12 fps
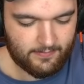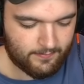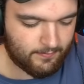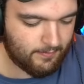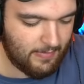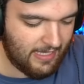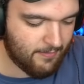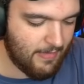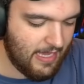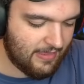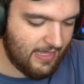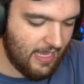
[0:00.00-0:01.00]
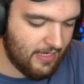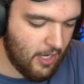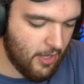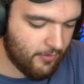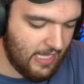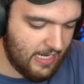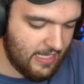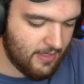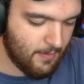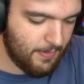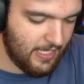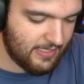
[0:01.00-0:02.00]
make make that known that
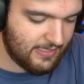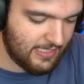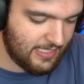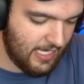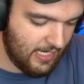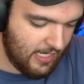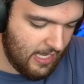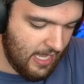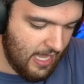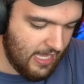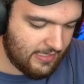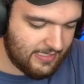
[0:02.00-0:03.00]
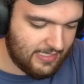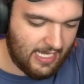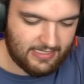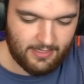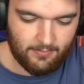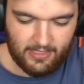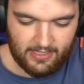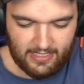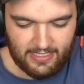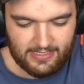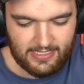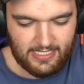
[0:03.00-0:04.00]
the psa 10 is not something
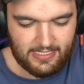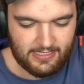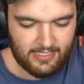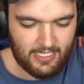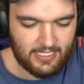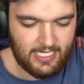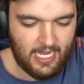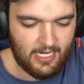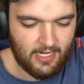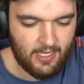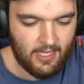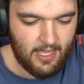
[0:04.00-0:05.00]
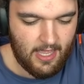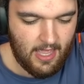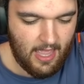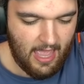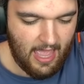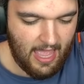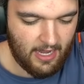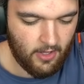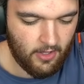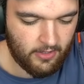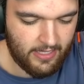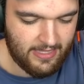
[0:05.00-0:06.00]
that is easily attained at
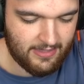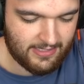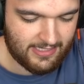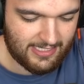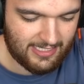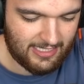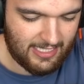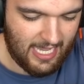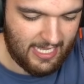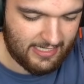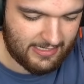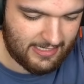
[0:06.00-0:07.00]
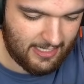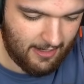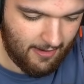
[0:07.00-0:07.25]
all in the slightest